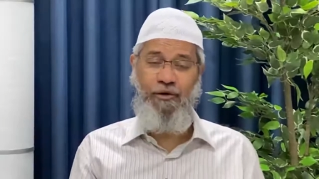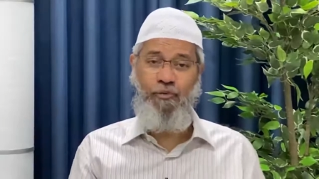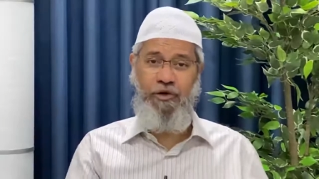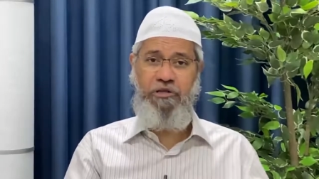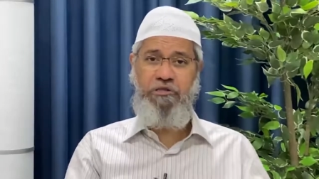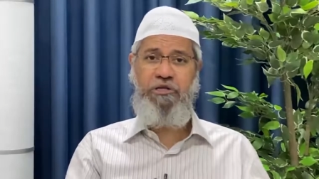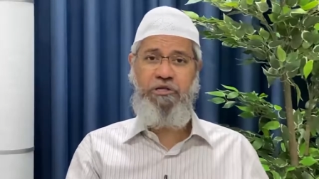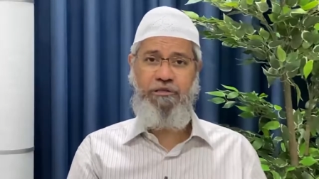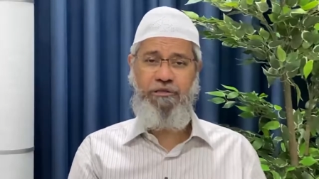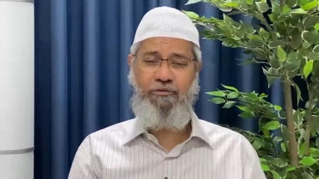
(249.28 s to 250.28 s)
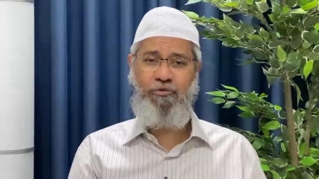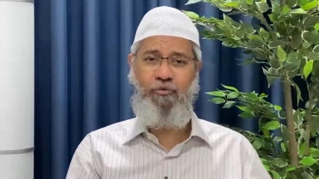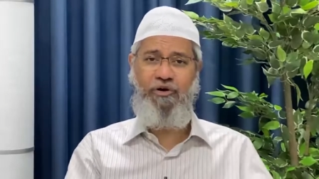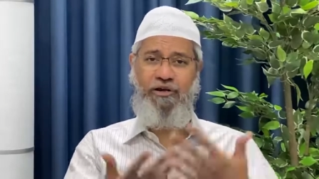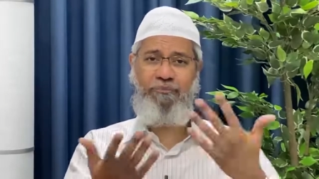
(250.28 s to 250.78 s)
What is this? No
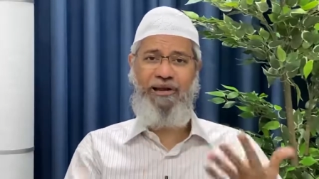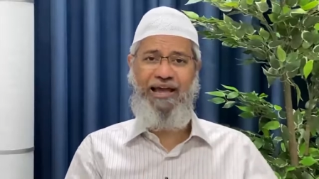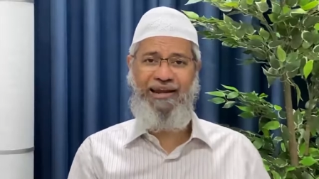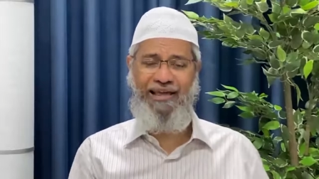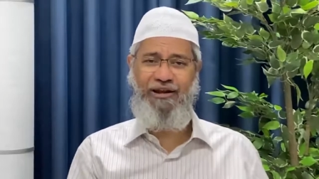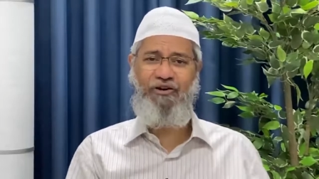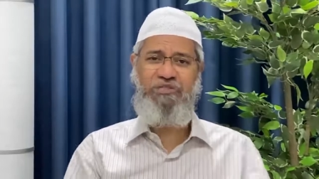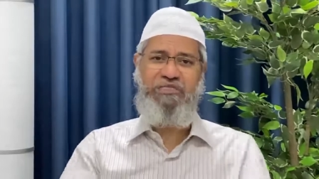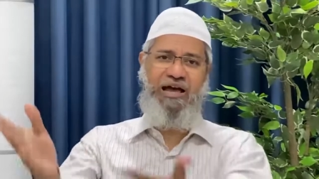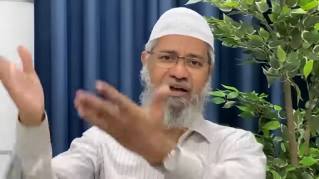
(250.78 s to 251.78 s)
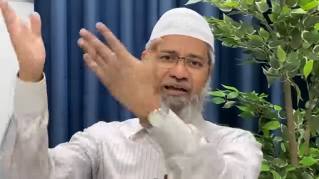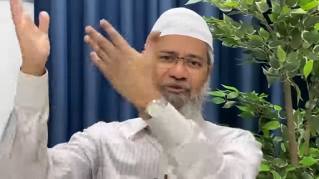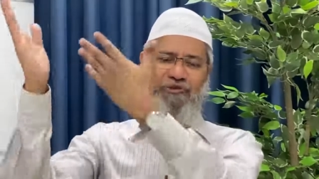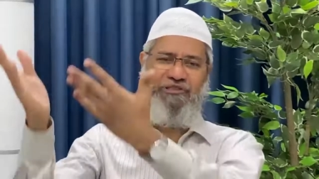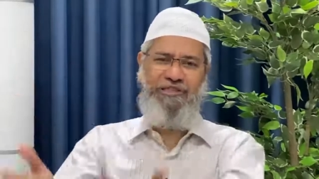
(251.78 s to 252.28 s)
one replied. And now the Zakir,
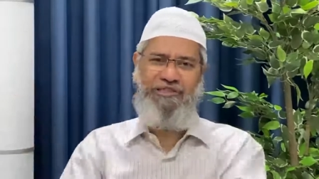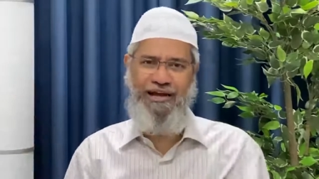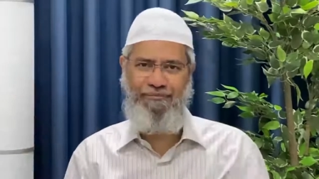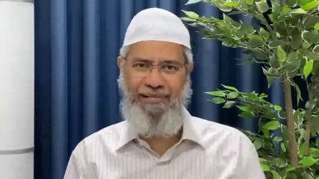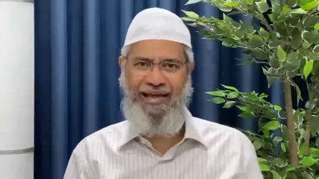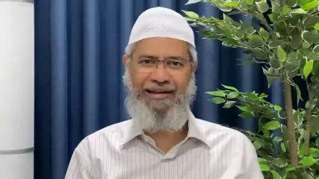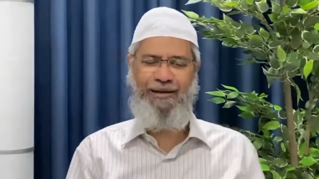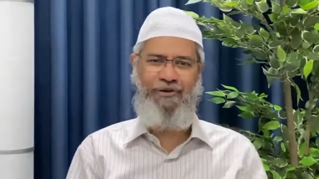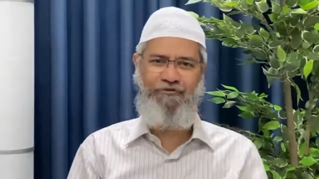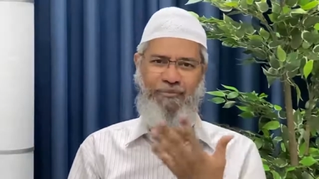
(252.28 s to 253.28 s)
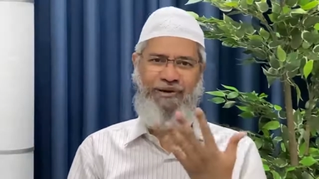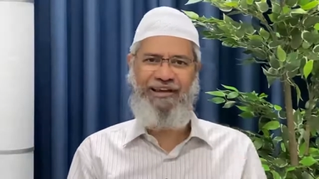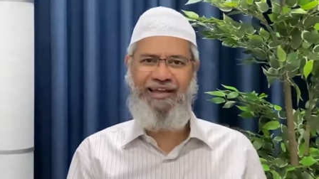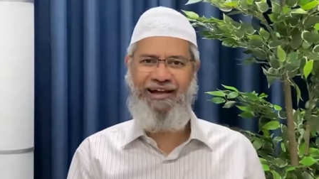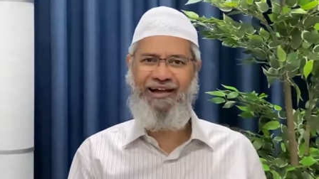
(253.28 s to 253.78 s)
who is this young man coming from
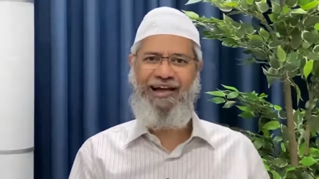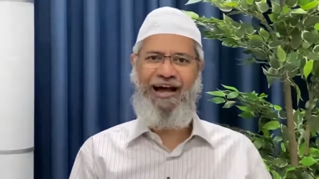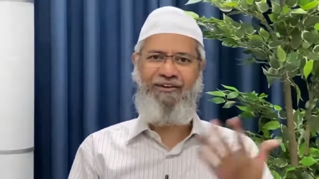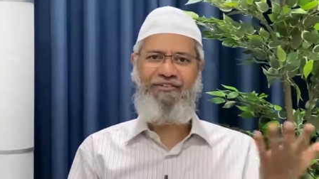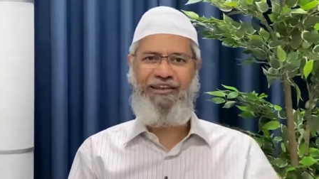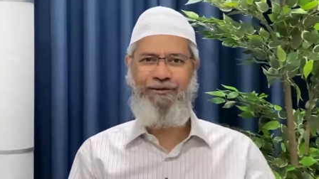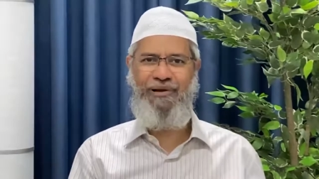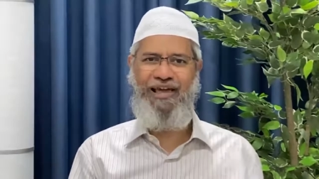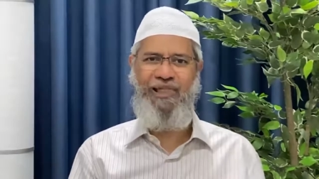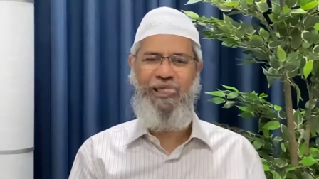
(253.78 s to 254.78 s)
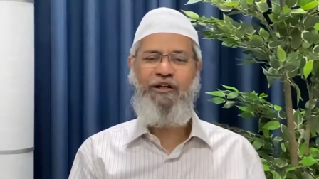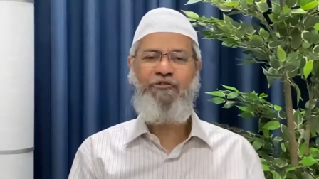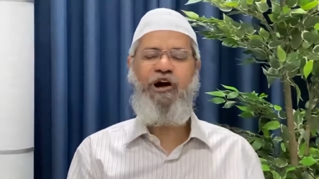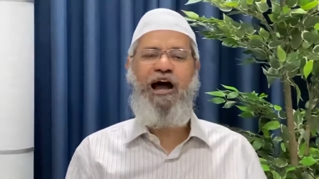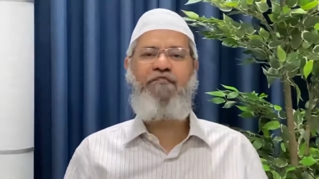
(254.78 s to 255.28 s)
India? How will he reply?
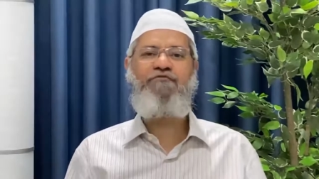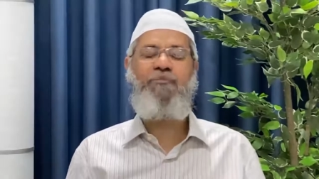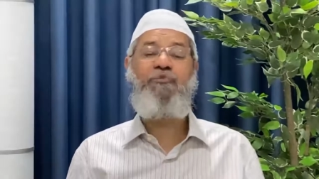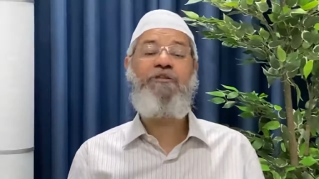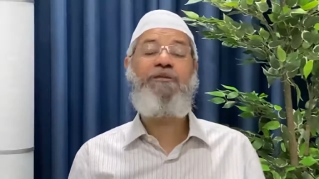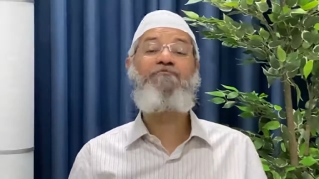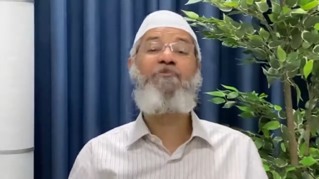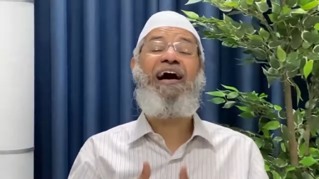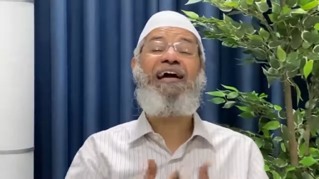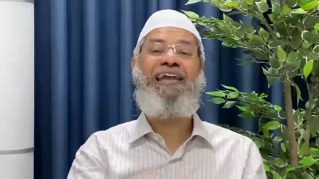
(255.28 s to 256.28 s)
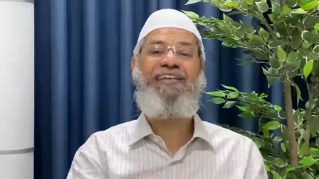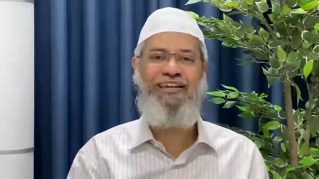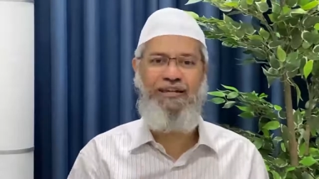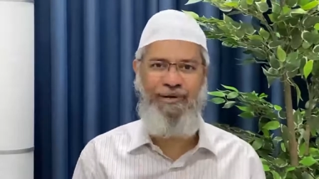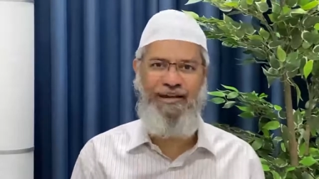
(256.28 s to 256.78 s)
So half the Muslims were against the
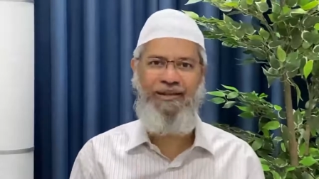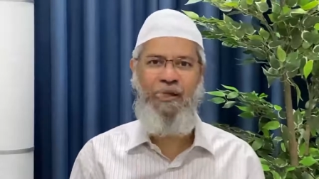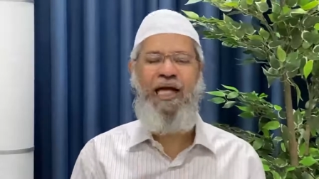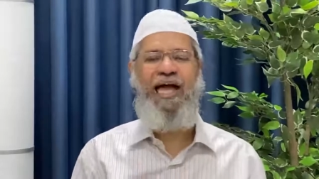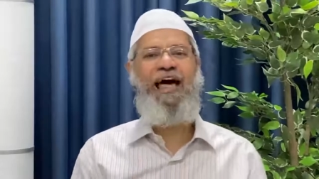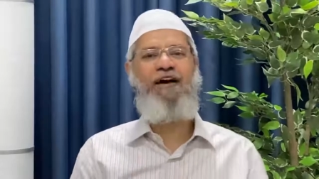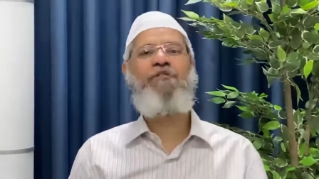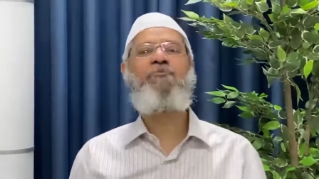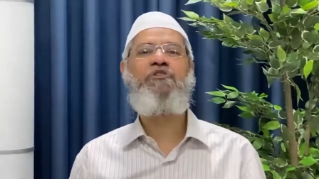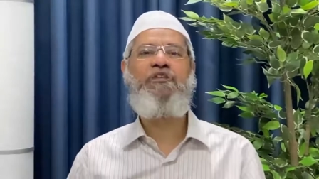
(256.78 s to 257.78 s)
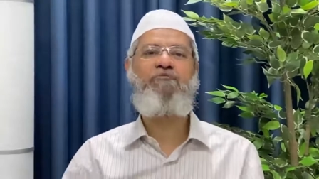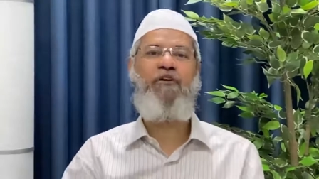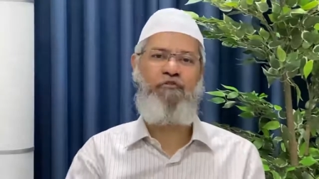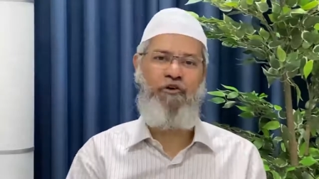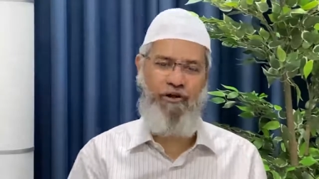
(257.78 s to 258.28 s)
debate and half the Muslim were
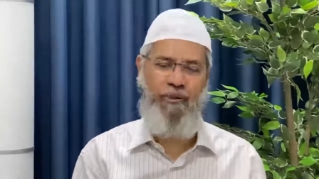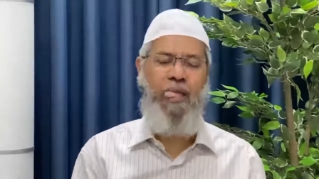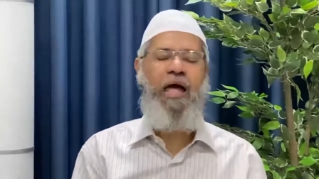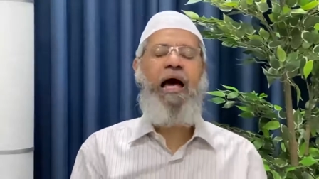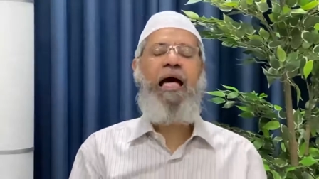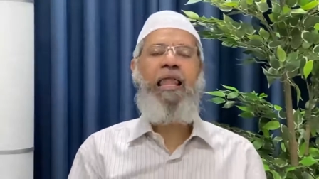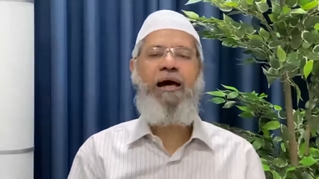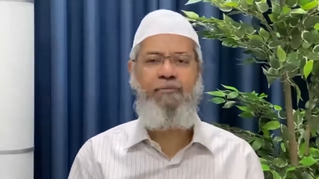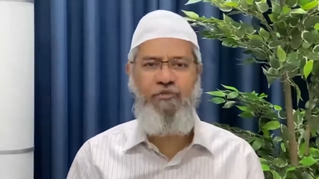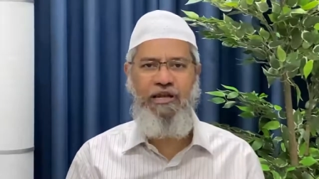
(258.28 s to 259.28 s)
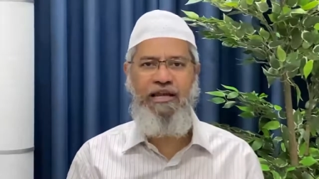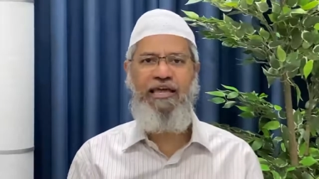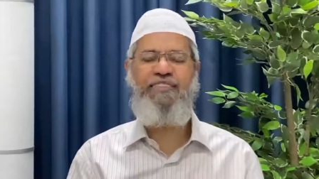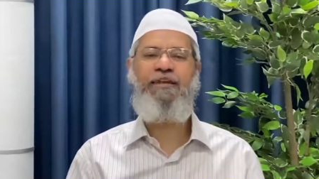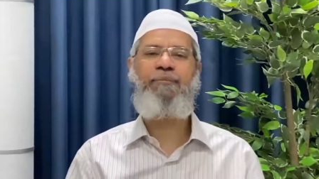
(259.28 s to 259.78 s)
for.
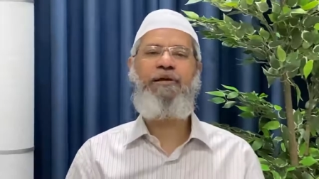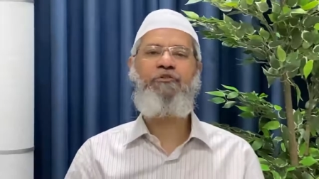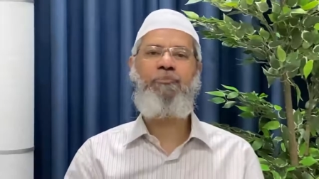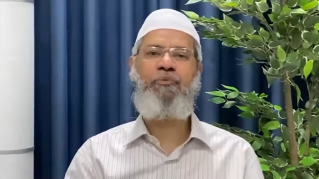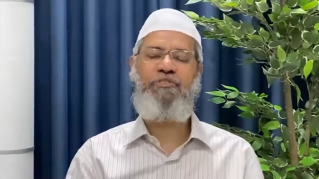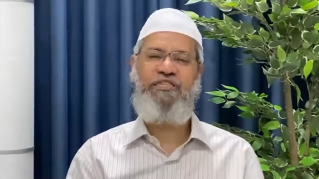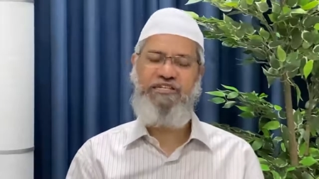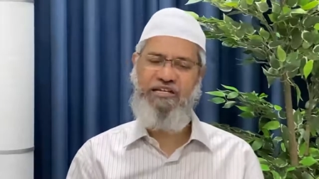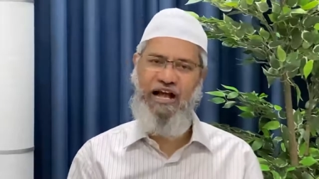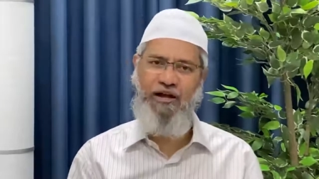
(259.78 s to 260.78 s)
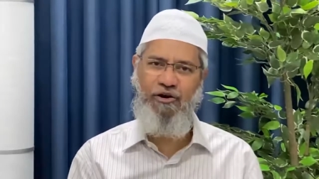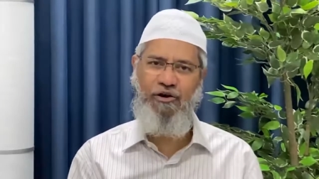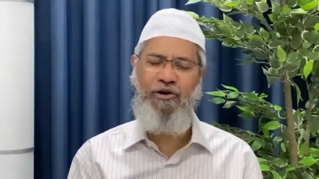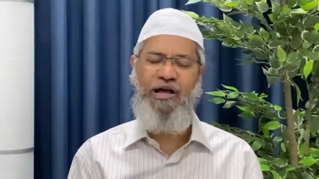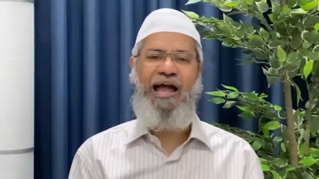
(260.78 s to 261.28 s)
Alhamdulillah, the debate took place in
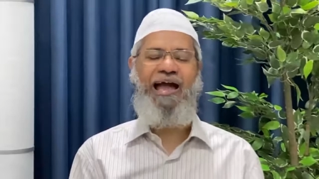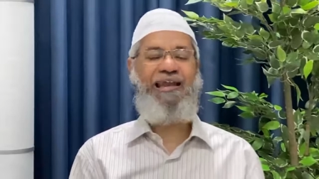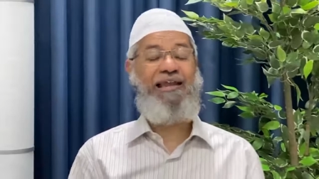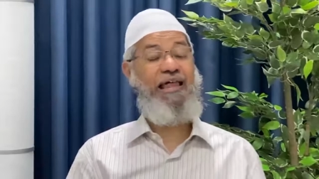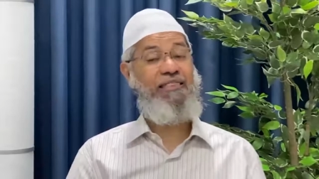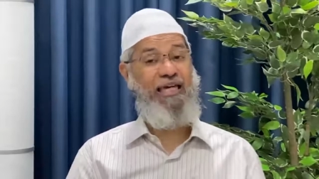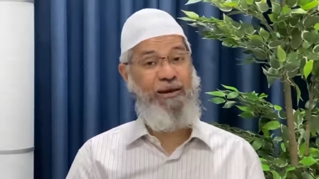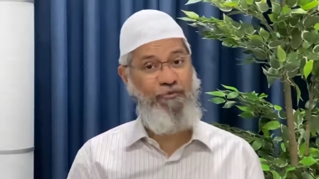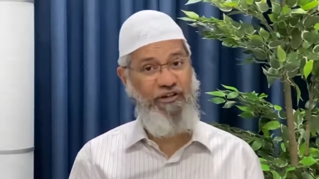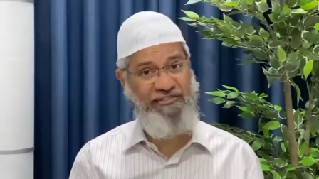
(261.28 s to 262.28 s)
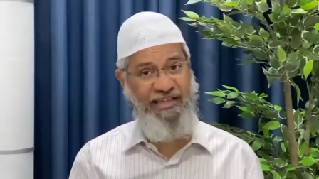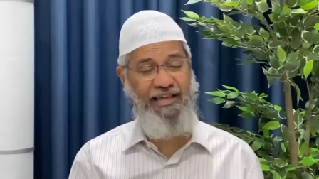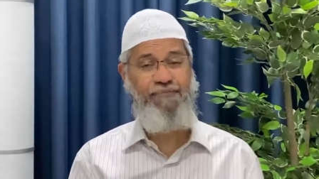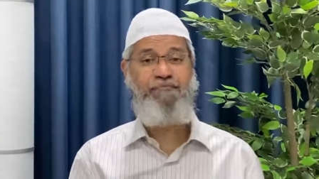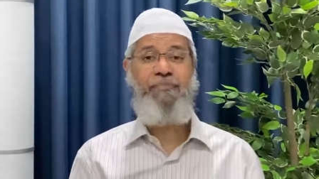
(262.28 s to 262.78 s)
Chicago and Allah's help was
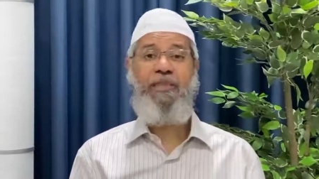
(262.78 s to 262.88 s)
there.